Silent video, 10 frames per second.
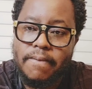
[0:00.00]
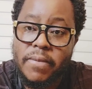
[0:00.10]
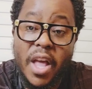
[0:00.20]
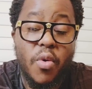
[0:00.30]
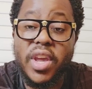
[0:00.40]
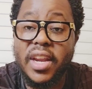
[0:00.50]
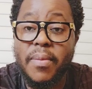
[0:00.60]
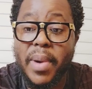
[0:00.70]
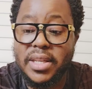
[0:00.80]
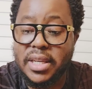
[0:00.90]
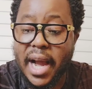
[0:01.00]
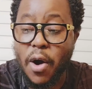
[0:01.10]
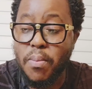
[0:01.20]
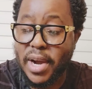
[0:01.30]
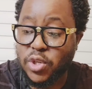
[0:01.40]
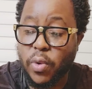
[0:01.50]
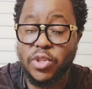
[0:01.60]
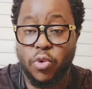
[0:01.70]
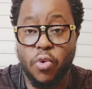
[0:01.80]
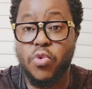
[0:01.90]
Now we can imagine how much
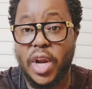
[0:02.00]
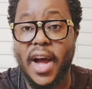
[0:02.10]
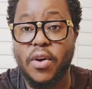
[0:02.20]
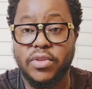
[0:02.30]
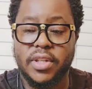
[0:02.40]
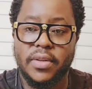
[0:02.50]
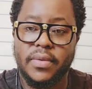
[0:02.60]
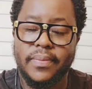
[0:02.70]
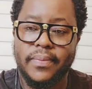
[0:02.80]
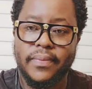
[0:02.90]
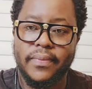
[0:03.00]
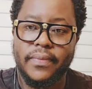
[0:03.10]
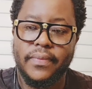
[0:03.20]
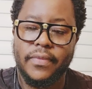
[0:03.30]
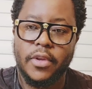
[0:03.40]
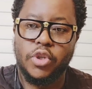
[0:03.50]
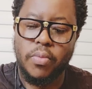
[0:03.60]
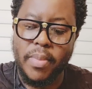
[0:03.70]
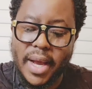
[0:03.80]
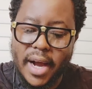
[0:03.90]
was rolled out to
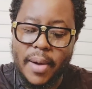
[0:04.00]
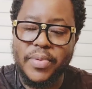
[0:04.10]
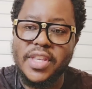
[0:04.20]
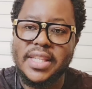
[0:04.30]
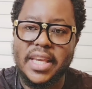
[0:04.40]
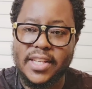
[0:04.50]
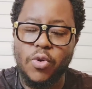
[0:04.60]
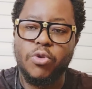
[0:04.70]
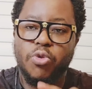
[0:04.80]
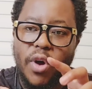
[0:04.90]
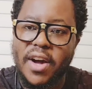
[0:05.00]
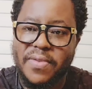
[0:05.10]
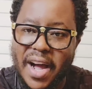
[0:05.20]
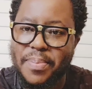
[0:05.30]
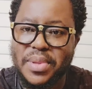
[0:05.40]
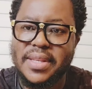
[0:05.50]
make up this case or to cover up